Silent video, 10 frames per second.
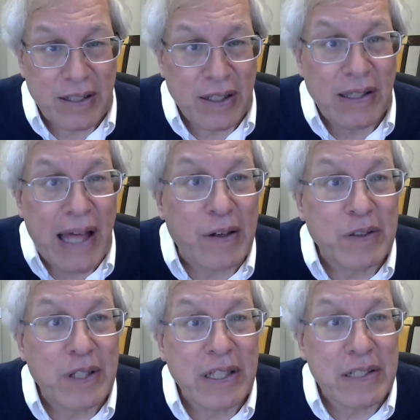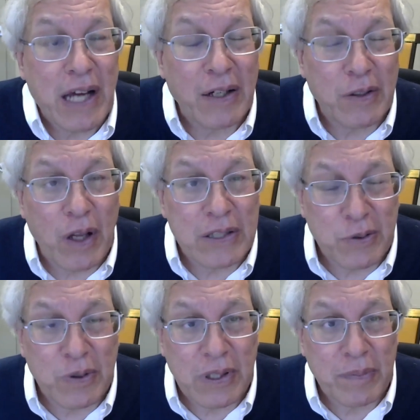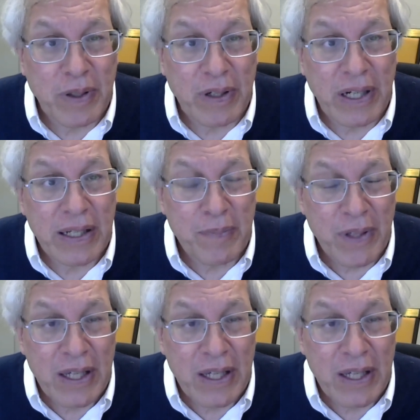a letter to the entire law school community